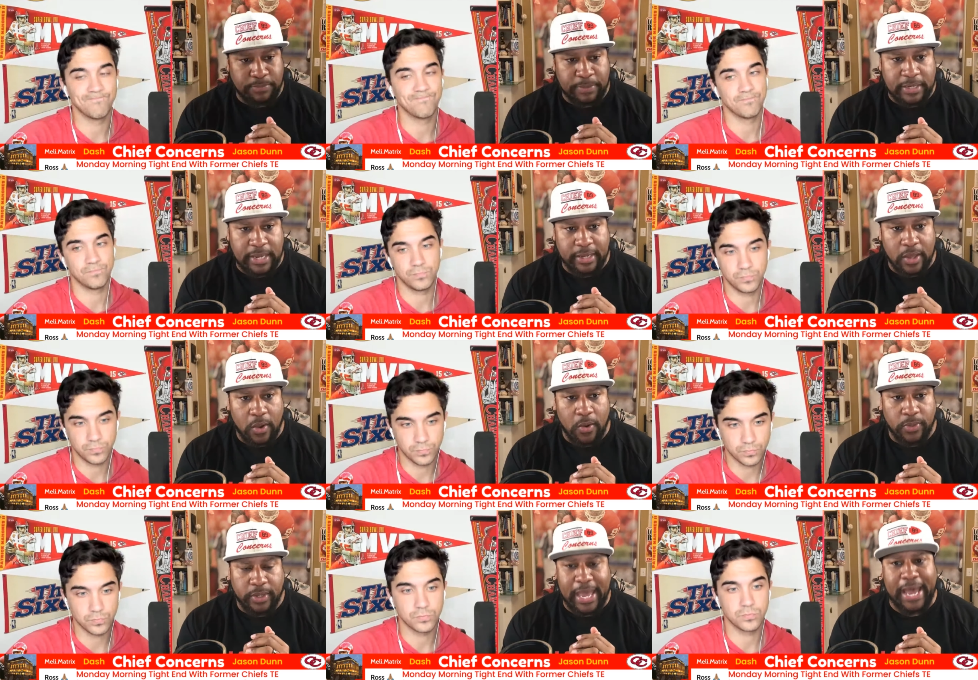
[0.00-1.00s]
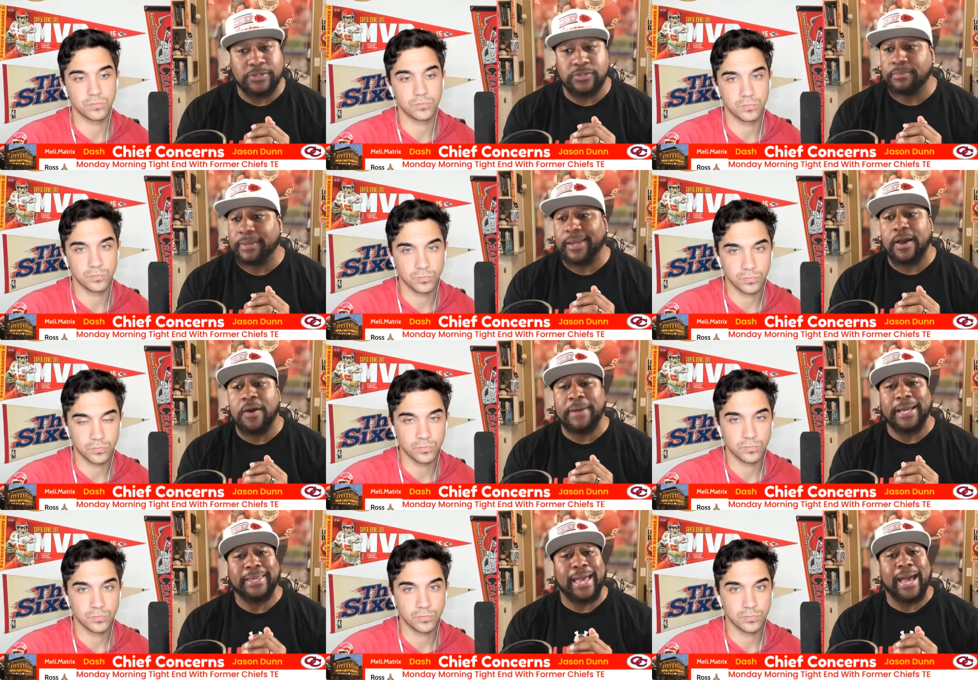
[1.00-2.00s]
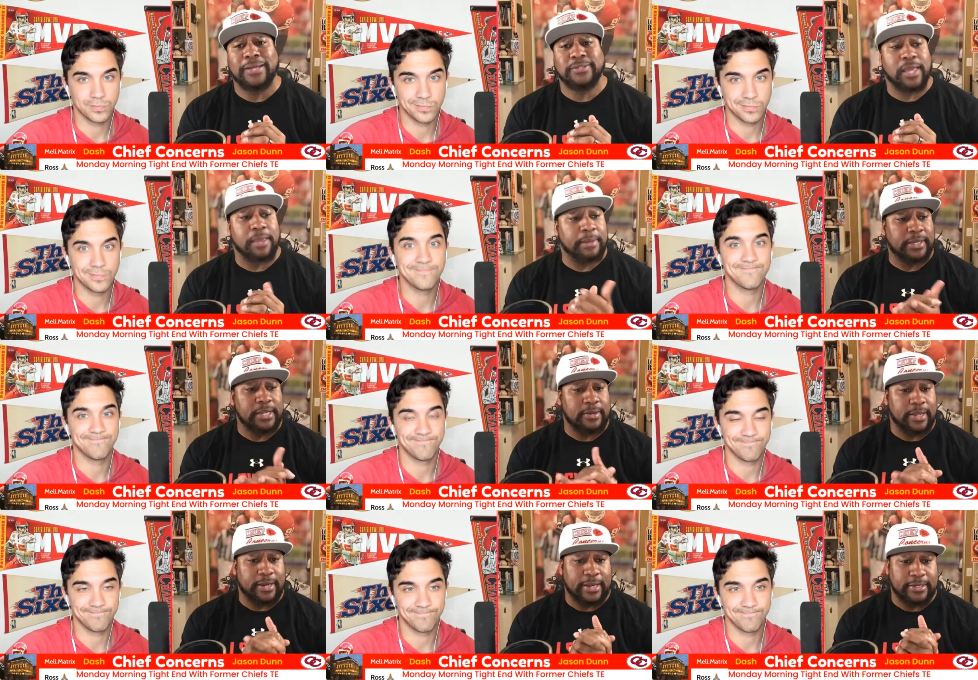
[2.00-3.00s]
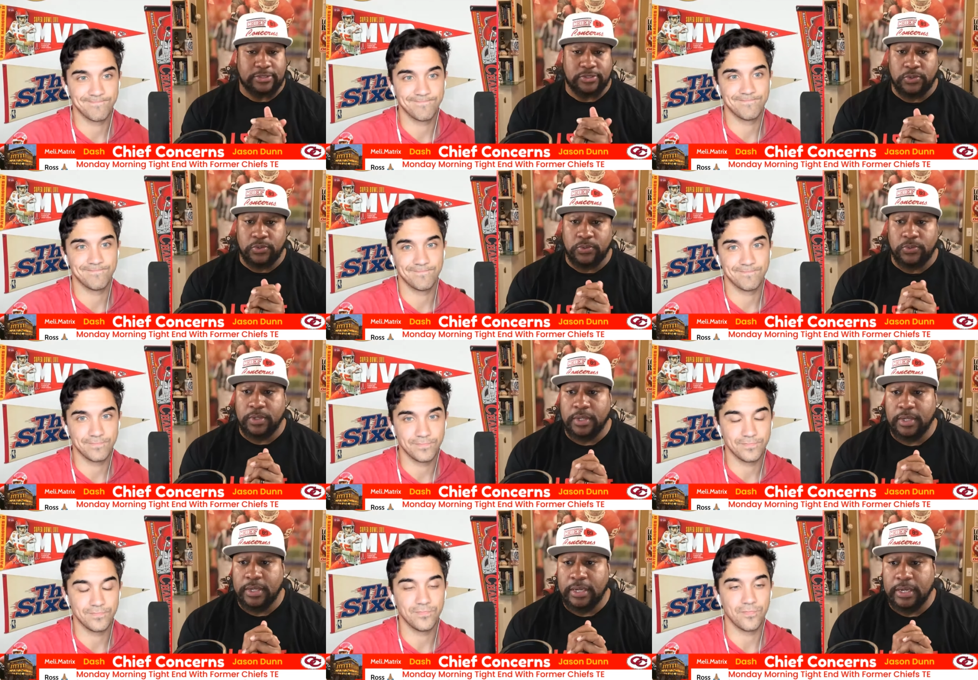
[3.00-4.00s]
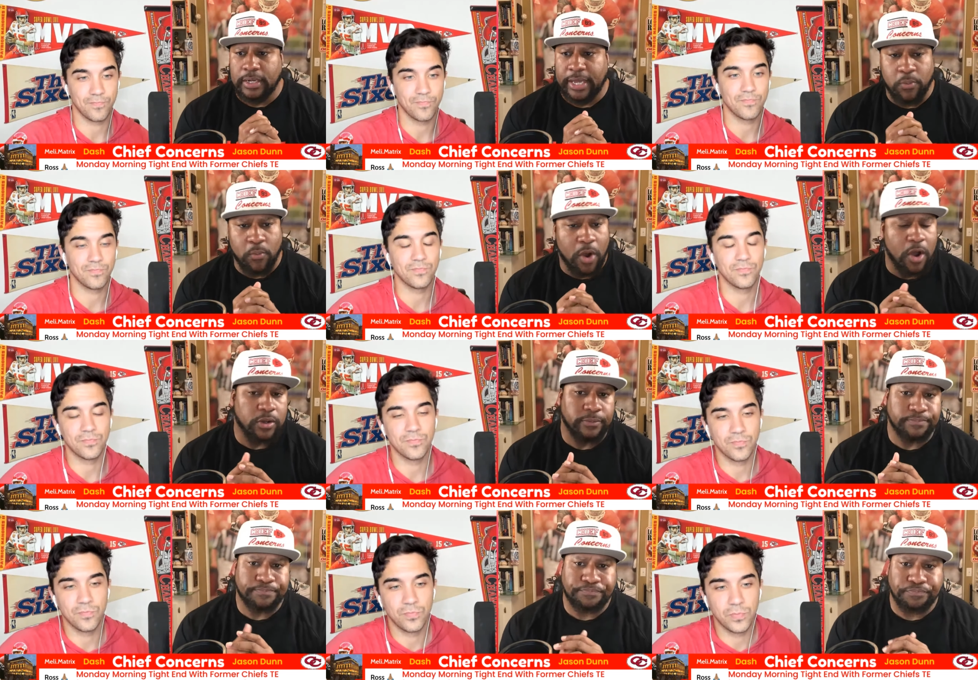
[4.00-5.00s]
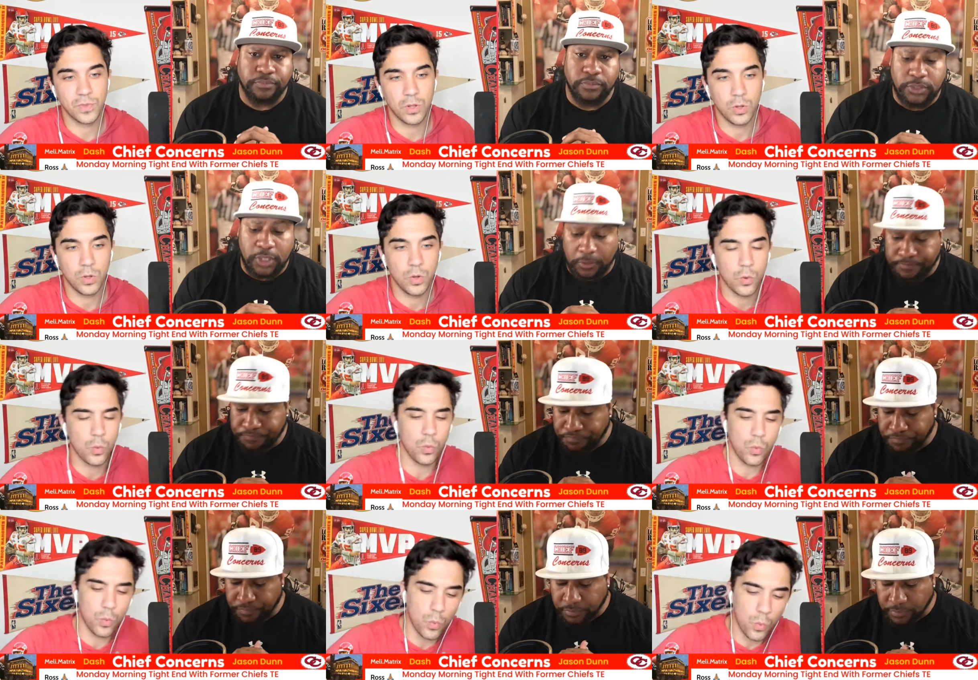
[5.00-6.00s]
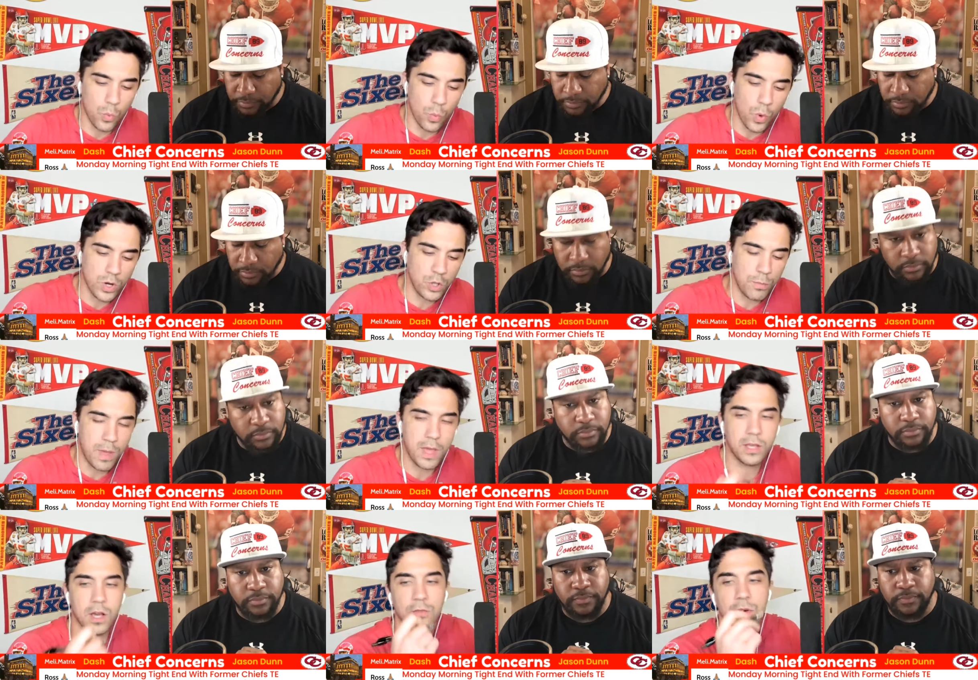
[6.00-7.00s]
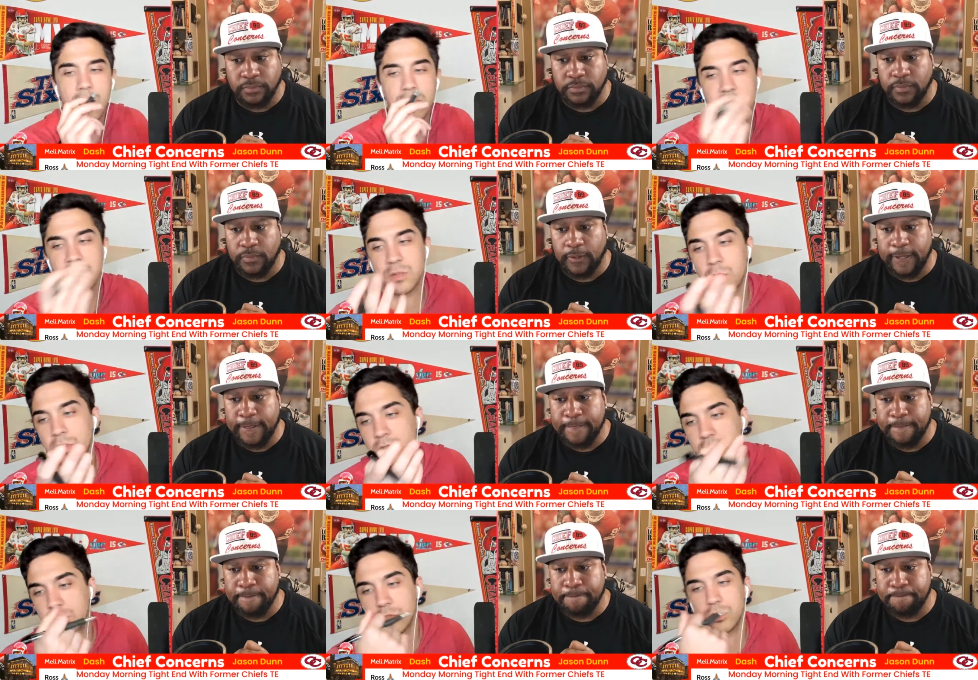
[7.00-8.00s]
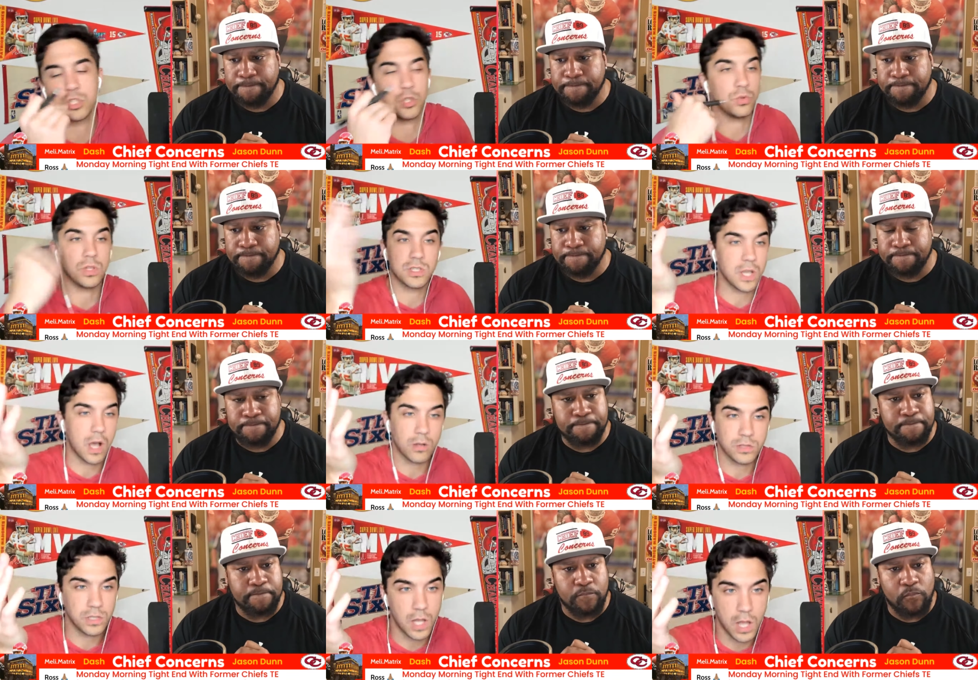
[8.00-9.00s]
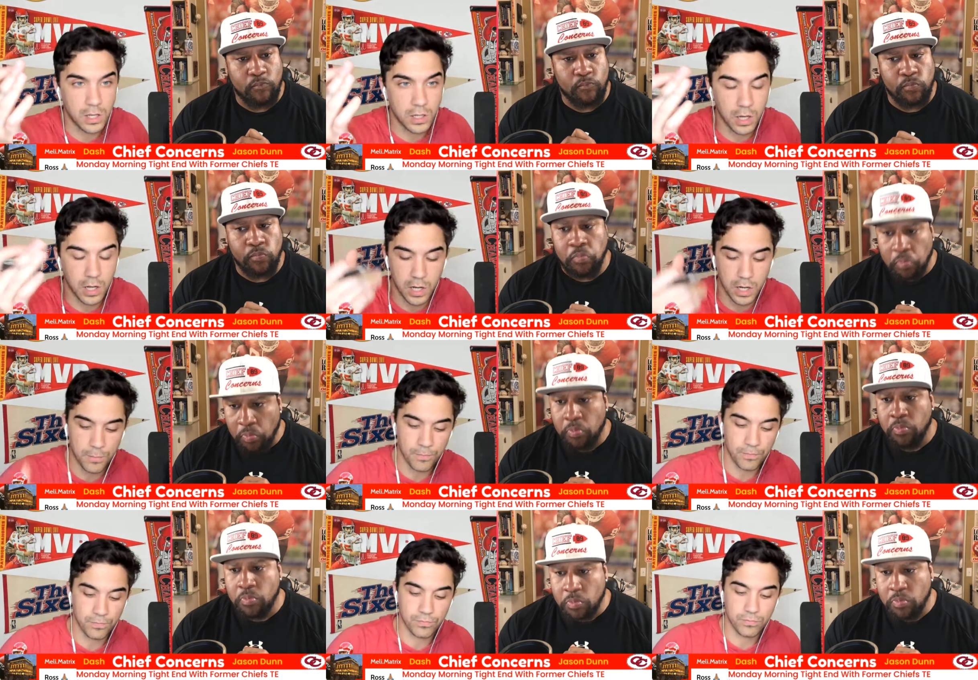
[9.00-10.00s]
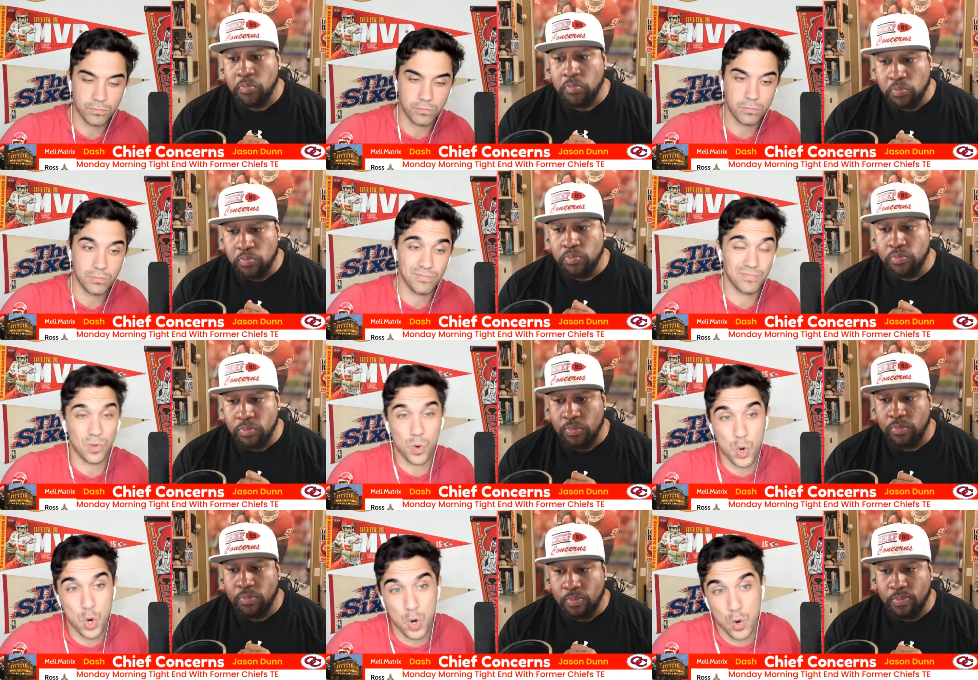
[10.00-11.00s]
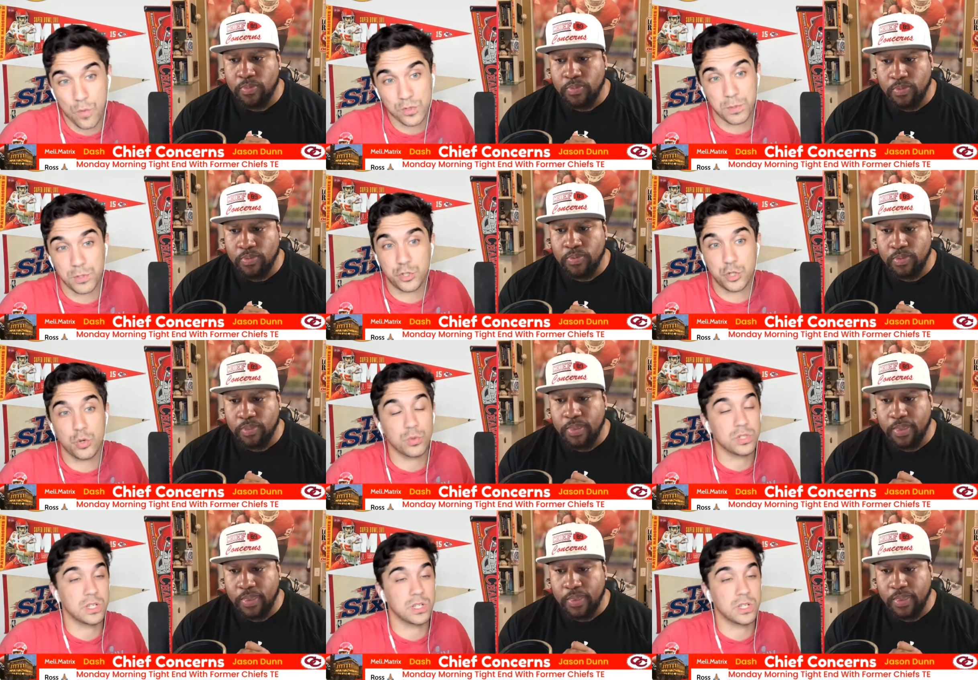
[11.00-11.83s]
Speaker 1: being let go, the guys can like, oh my gosh, I can't believe let let this dude let him walk. So,
Speaker 2: what do you make of? Uh, I've seen someone shoot this out today. Um, mm-hmm. Irv Smith Jr. is